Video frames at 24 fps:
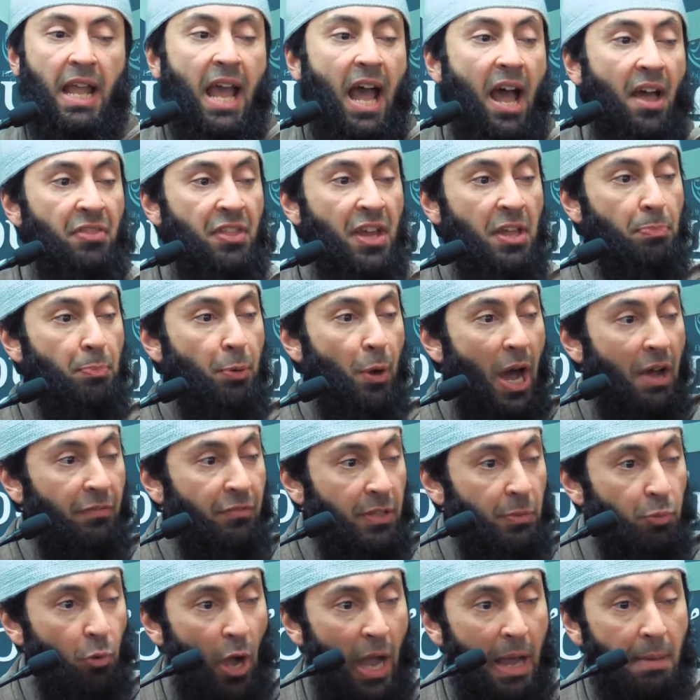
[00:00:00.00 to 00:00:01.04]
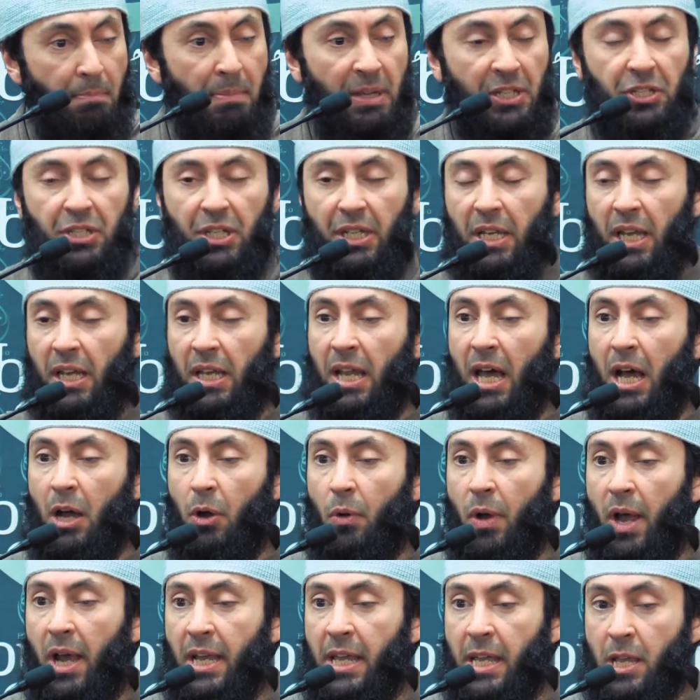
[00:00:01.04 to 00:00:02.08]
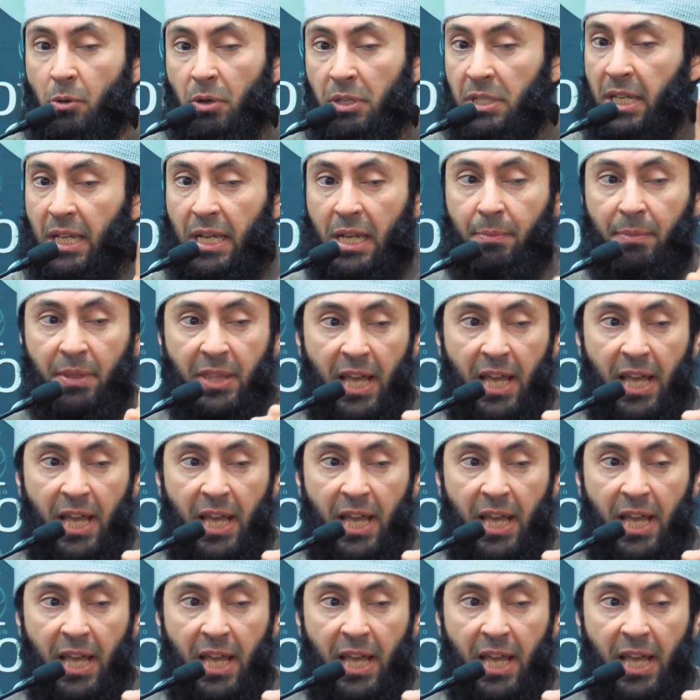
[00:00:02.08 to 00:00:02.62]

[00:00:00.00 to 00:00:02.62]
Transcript: And then Prophet Muhammad sallallahu alaihi wasallam,